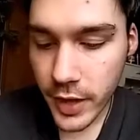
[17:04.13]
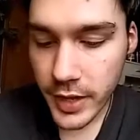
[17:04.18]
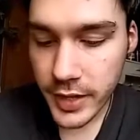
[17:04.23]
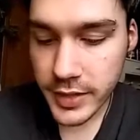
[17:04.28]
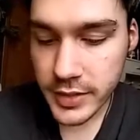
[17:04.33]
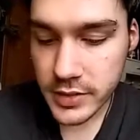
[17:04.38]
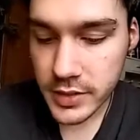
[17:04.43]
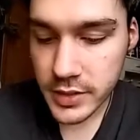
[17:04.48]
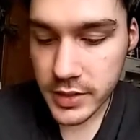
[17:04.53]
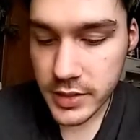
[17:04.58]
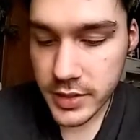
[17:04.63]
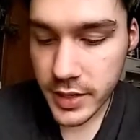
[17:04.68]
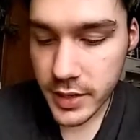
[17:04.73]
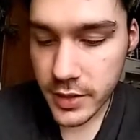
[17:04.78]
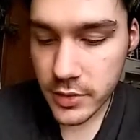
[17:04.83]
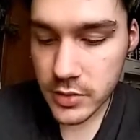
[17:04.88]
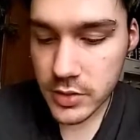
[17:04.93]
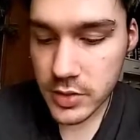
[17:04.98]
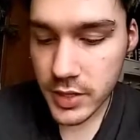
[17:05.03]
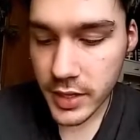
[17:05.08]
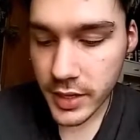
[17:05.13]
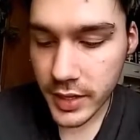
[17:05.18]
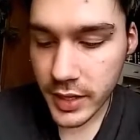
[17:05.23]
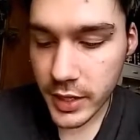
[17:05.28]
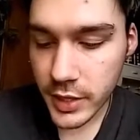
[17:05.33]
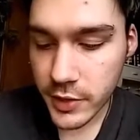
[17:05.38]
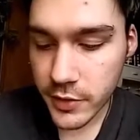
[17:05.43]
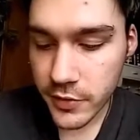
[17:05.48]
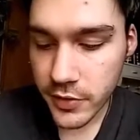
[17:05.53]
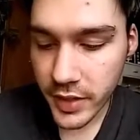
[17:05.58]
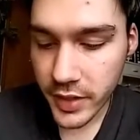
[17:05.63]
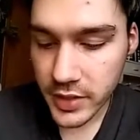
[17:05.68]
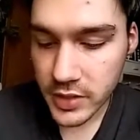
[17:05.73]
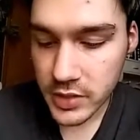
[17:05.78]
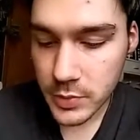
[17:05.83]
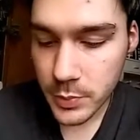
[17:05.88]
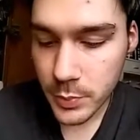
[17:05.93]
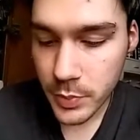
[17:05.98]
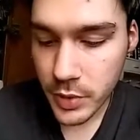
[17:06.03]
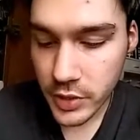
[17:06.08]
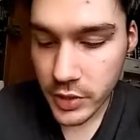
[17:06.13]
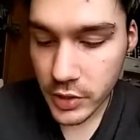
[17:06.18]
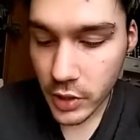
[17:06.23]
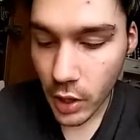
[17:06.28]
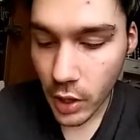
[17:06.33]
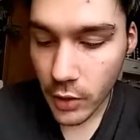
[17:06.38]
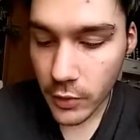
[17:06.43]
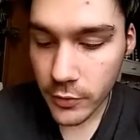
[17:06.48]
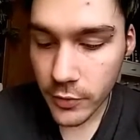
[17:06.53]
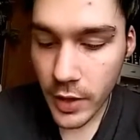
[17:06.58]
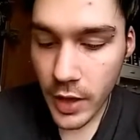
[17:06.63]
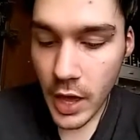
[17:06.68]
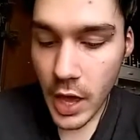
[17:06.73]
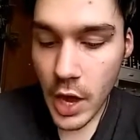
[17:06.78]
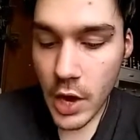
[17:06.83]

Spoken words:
any details, take care of things put off,